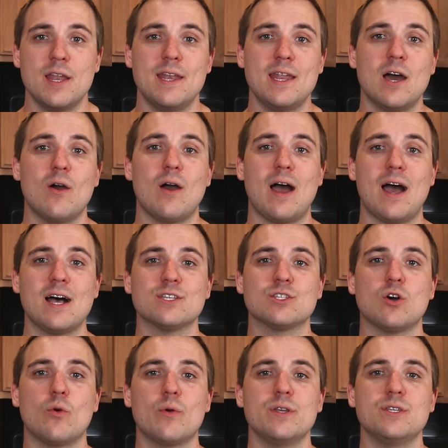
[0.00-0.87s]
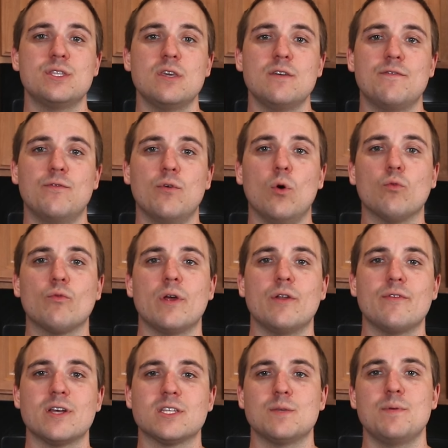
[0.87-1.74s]
Now, as always, the full
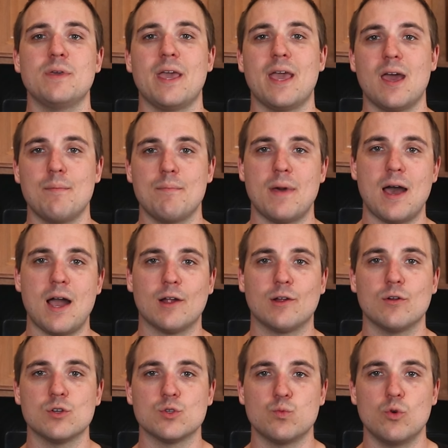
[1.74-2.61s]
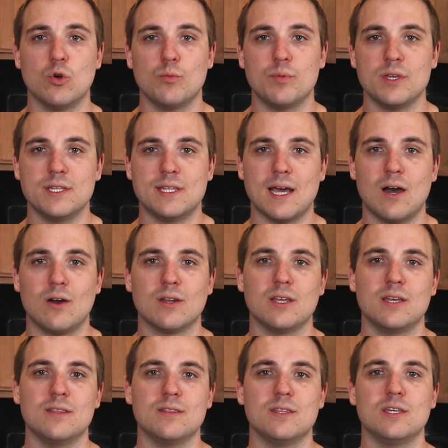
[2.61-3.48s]
written recipe and macros will be
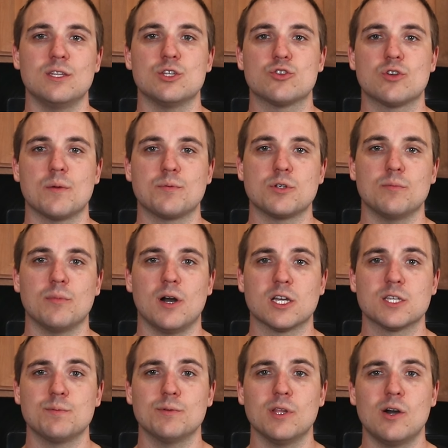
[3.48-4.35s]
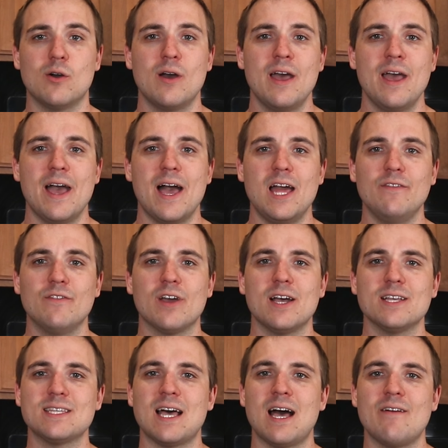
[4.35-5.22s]
down in the description box below. And if
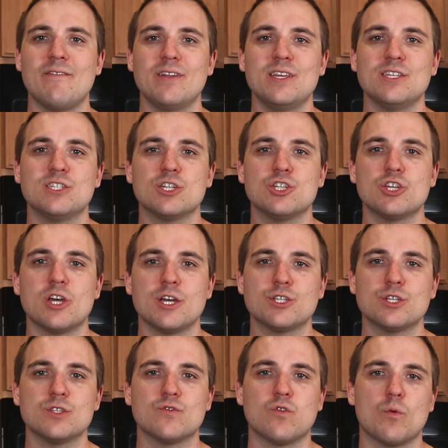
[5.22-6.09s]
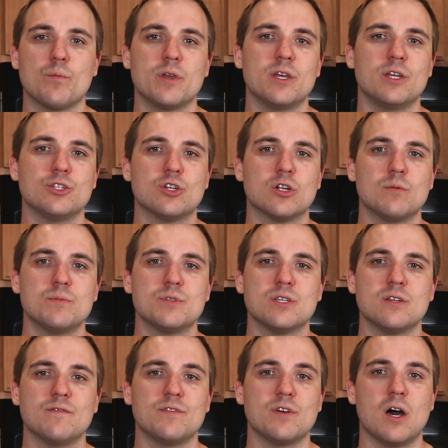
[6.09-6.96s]
you guys have any suggestions for me in
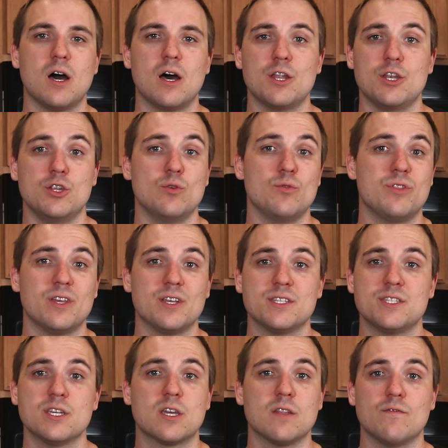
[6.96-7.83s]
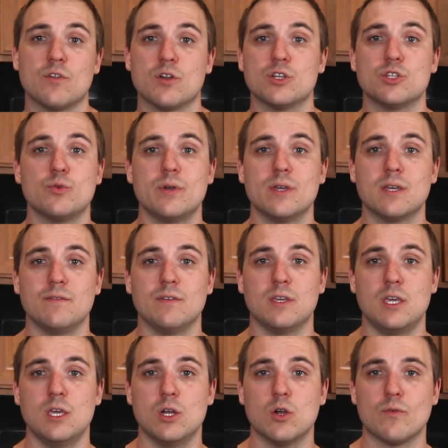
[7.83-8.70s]
terms of uh, new things to convert to a
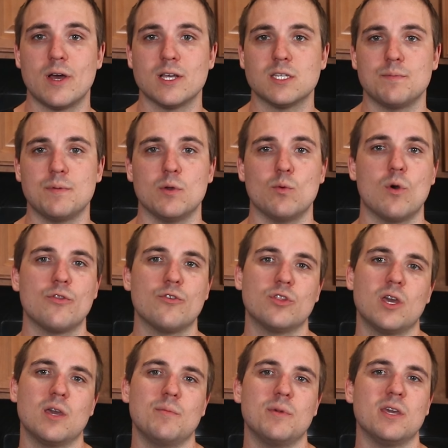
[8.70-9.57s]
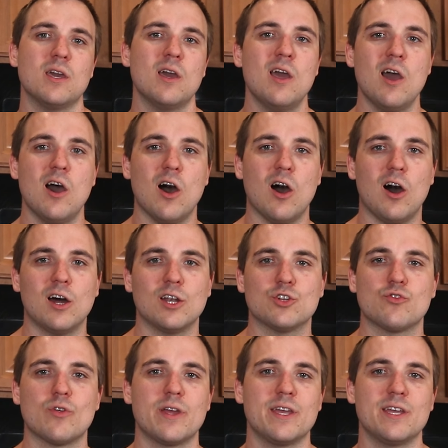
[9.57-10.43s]
keto recipe, whether they be
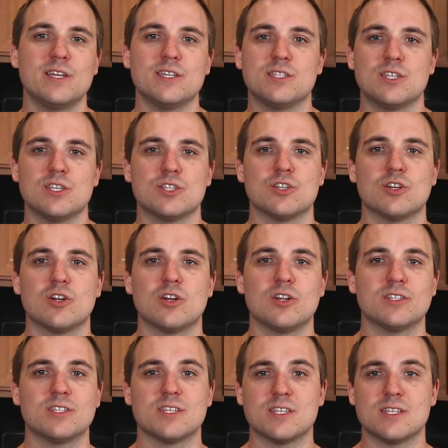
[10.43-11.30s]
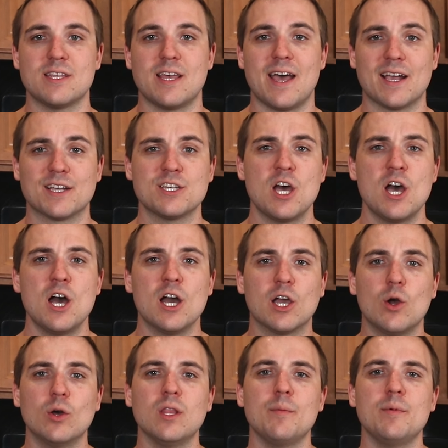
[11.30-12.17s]
entrees, desserts, snacks,
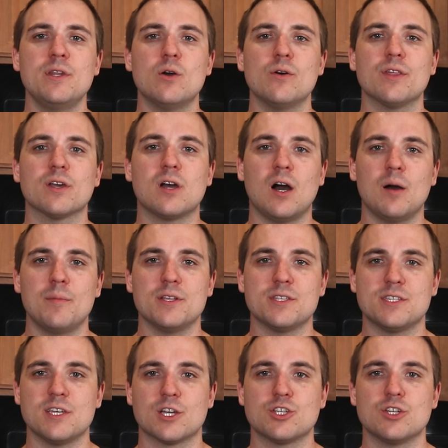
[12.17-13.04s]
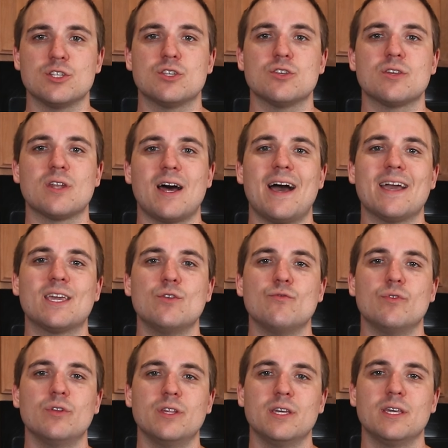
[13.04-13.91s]
go and let me know in the comment section so that I
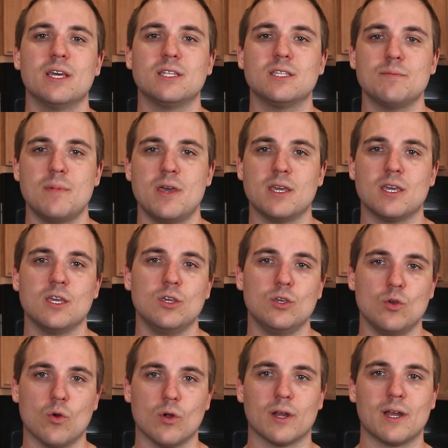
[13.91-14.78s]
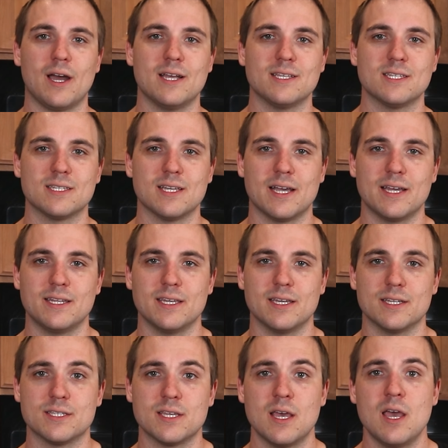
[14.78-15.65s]
can really get to making your guys'
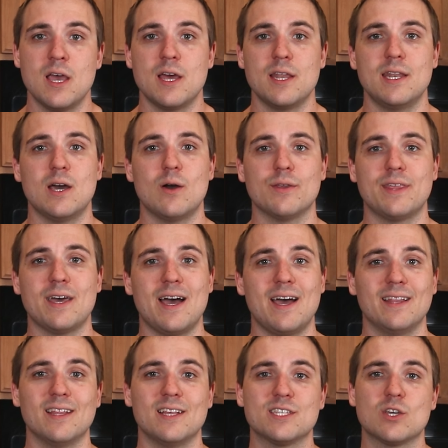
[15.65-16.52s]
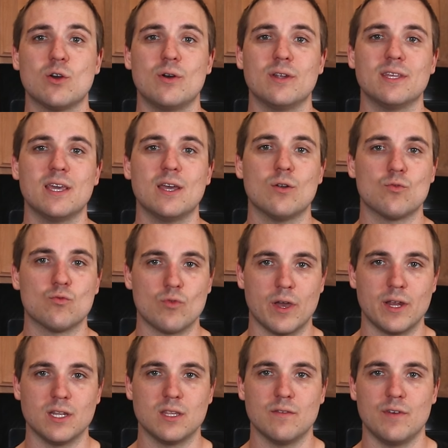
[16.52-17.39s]
ideas. Now with that, let's go and get
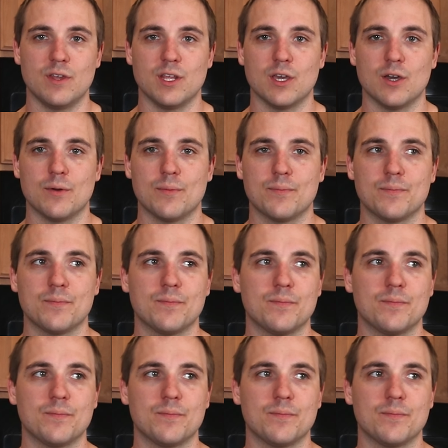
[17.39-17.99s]
right into the video.